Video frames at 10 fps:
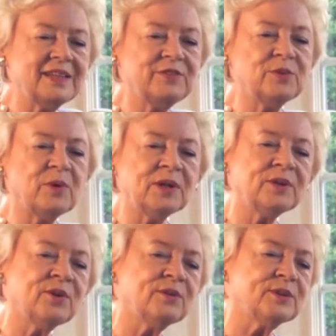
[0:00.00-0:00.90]
if you want
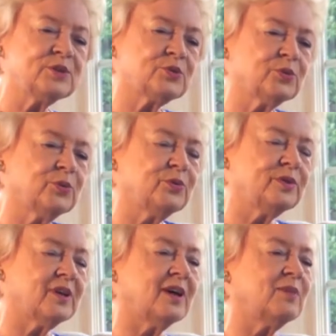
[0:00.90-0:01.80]
to know the
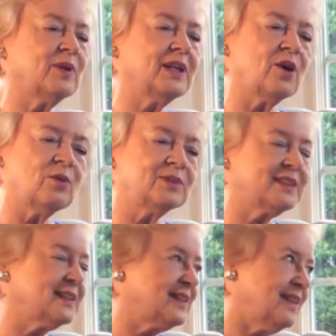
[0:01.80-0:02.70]
truth, he always
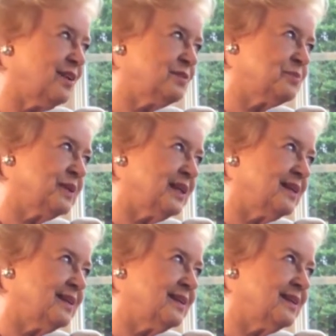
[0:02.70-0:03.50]
says he loves me.